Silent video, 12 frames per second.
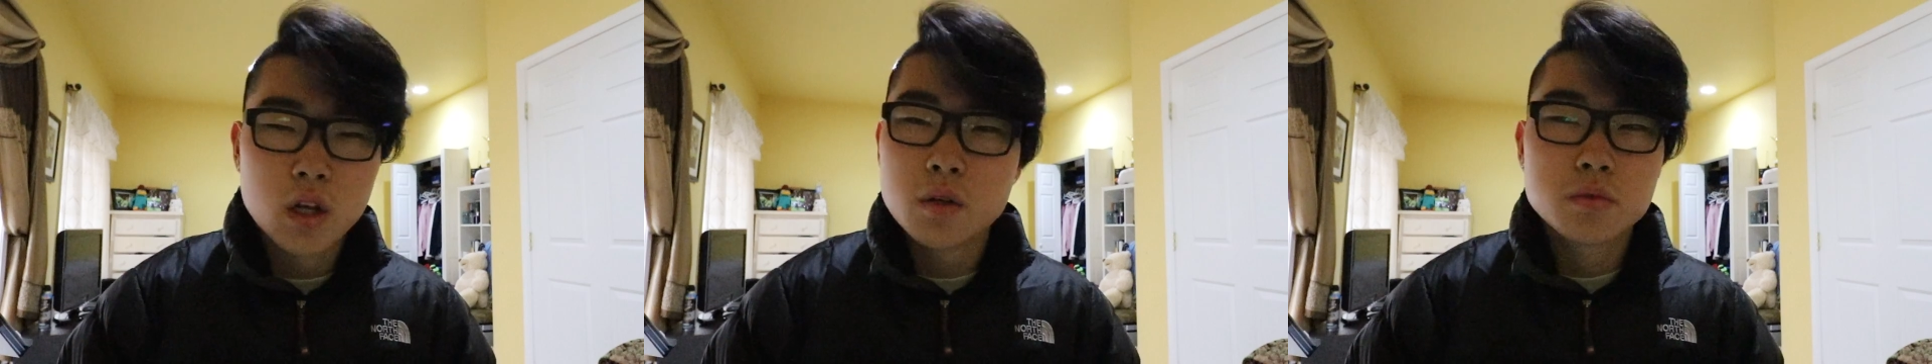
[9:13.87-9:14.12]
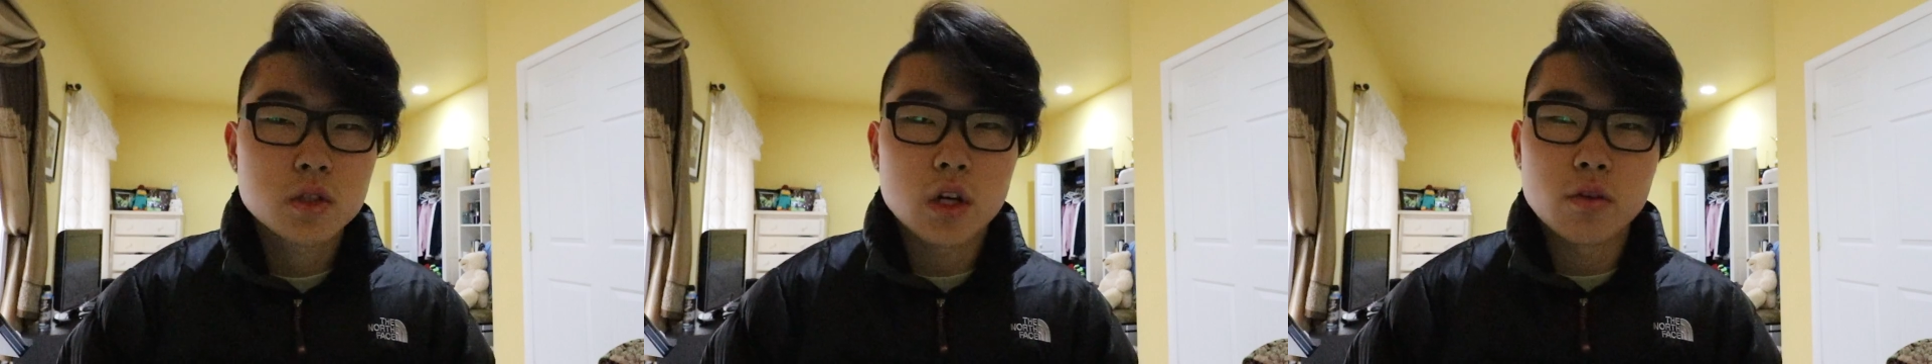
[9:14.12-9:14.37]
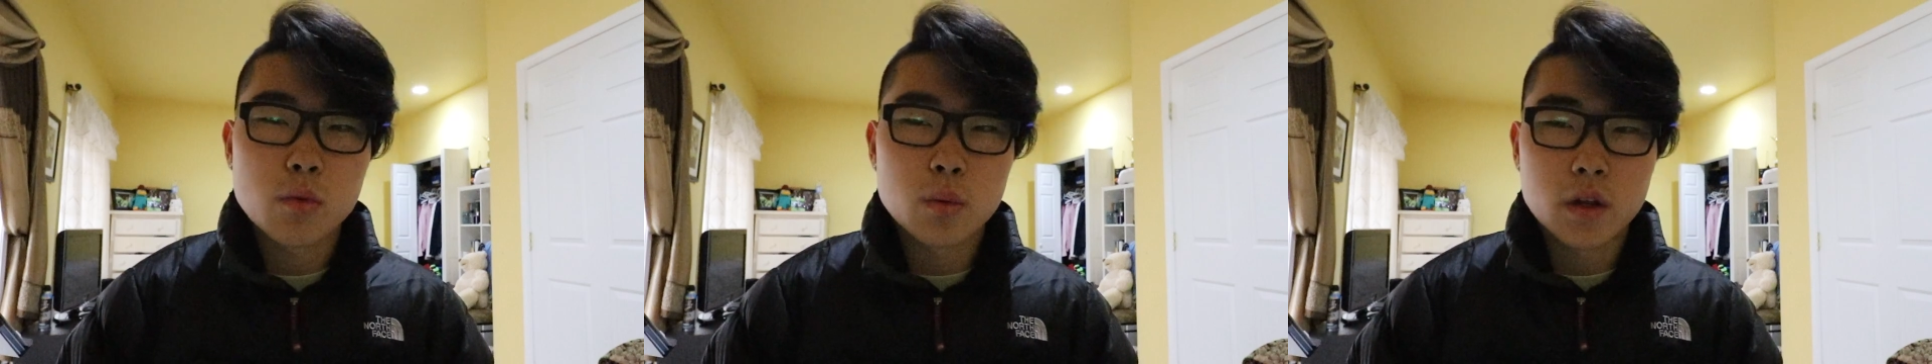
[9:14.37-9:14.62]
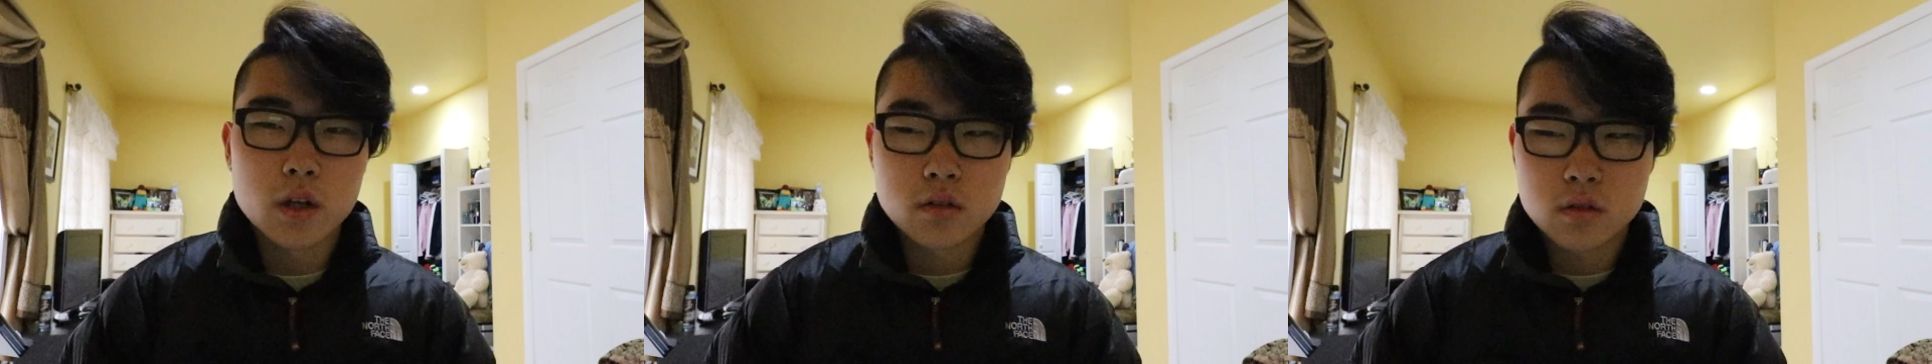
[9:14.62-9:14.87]
I'm sure
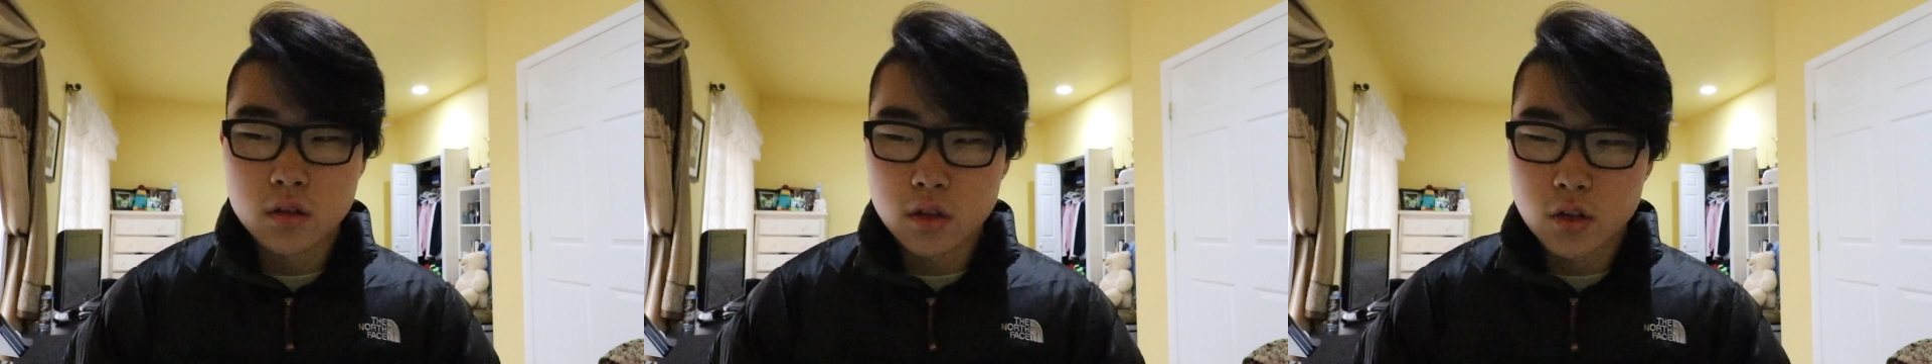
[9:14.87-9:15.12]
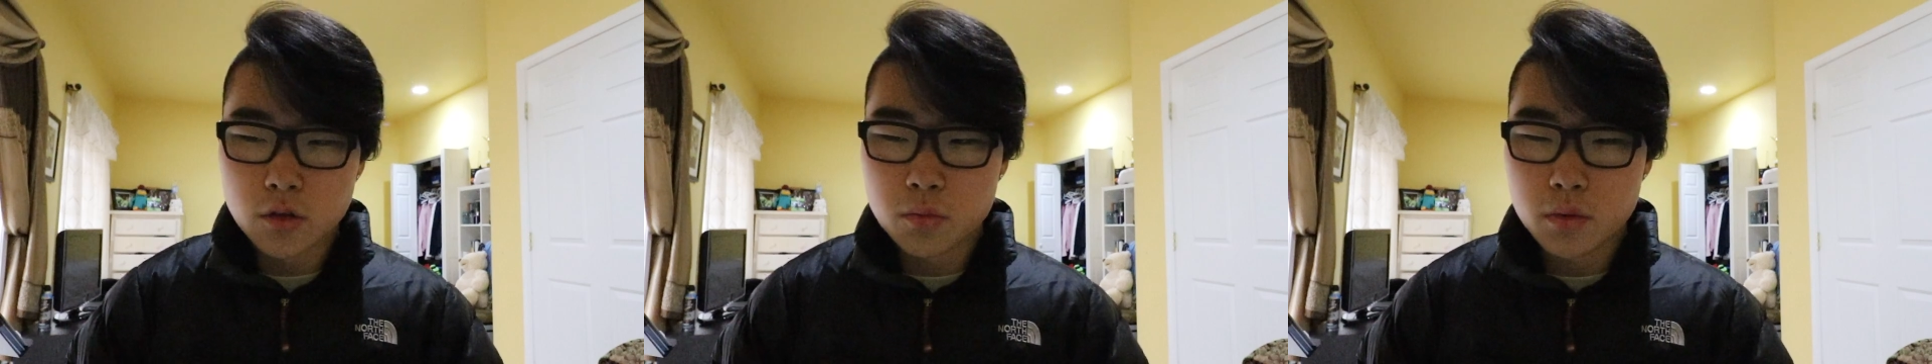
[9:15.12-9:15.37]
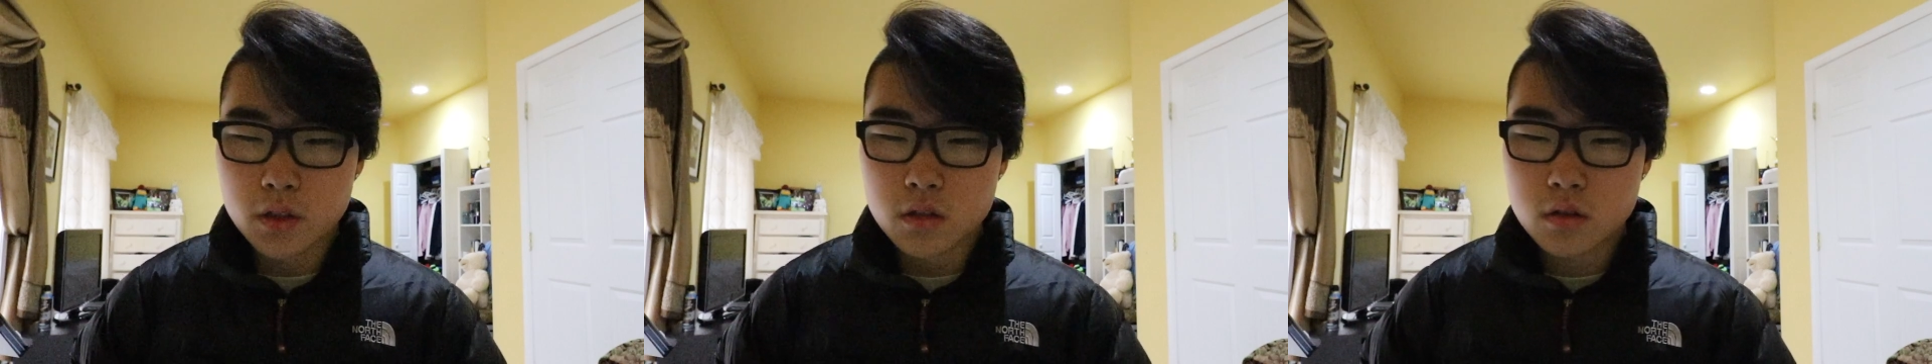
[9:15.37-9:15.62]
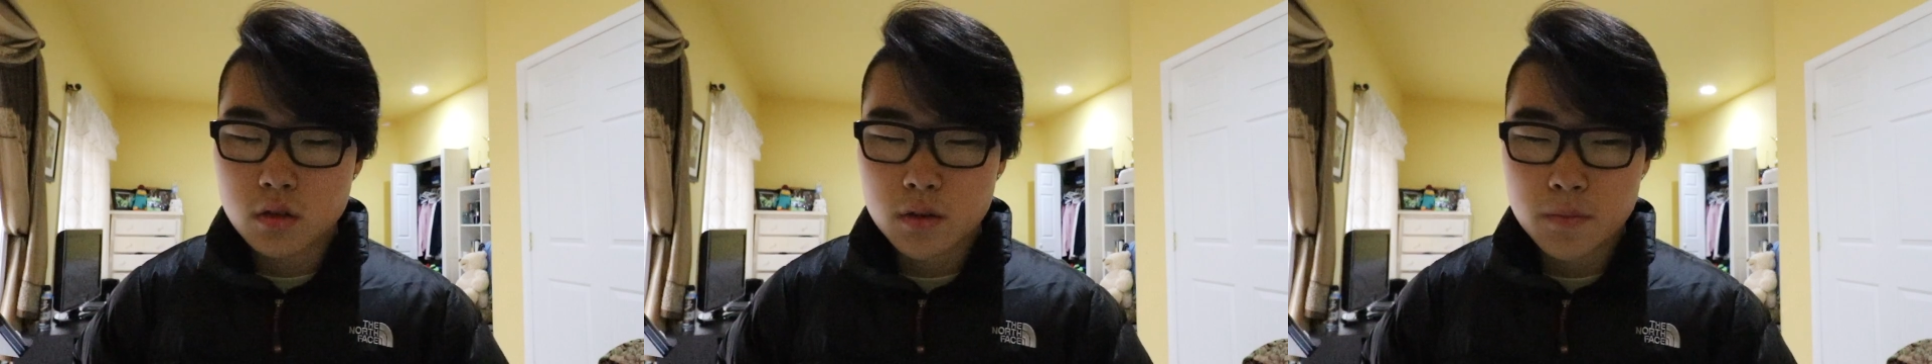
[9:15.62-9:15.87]
everybody else in the group
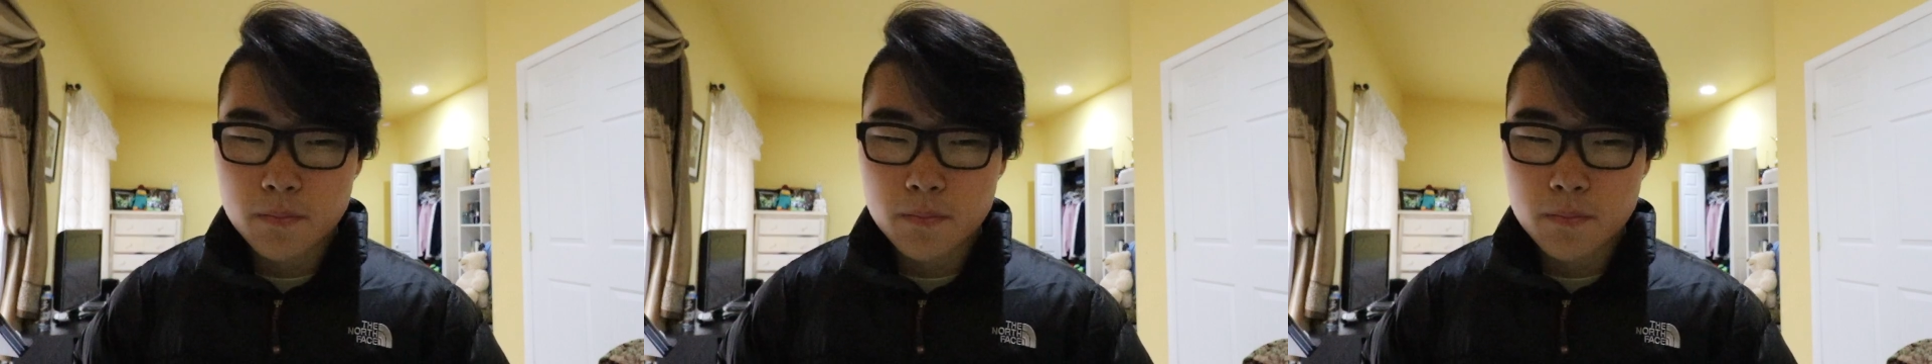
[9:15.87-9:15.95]
is.